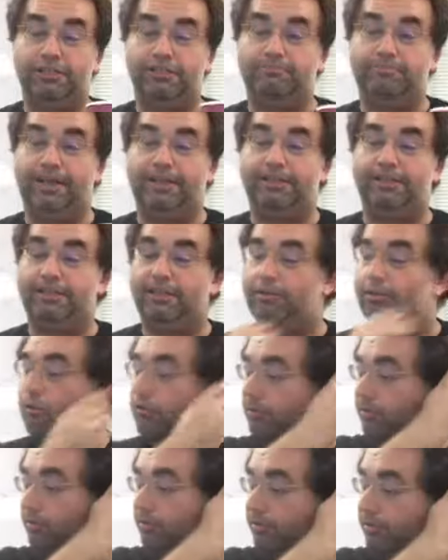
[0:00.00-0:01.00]
Mexican
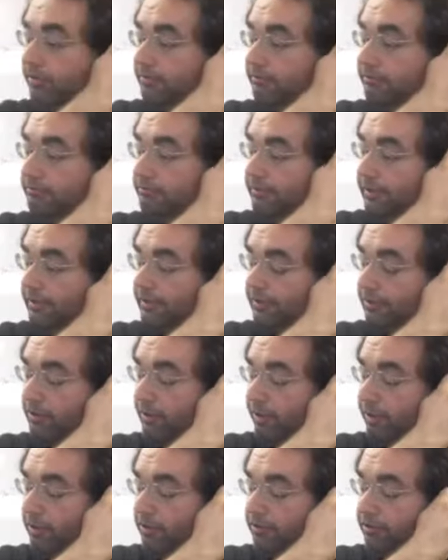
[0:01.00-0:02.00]
Coca-Cola, even though
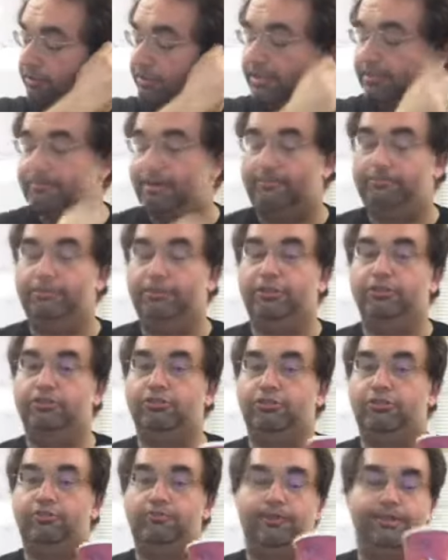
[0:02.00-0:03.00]
I know it'll send my blood
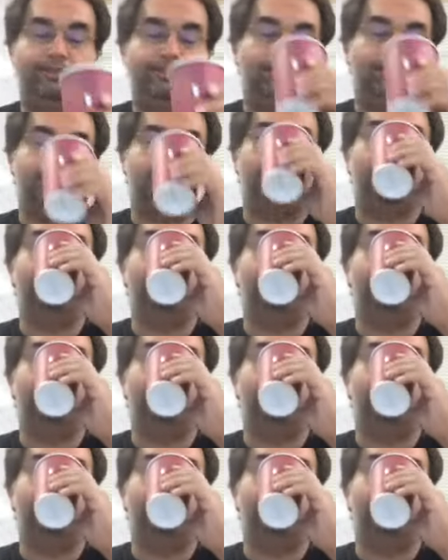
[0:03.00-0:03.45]
sugar racing. But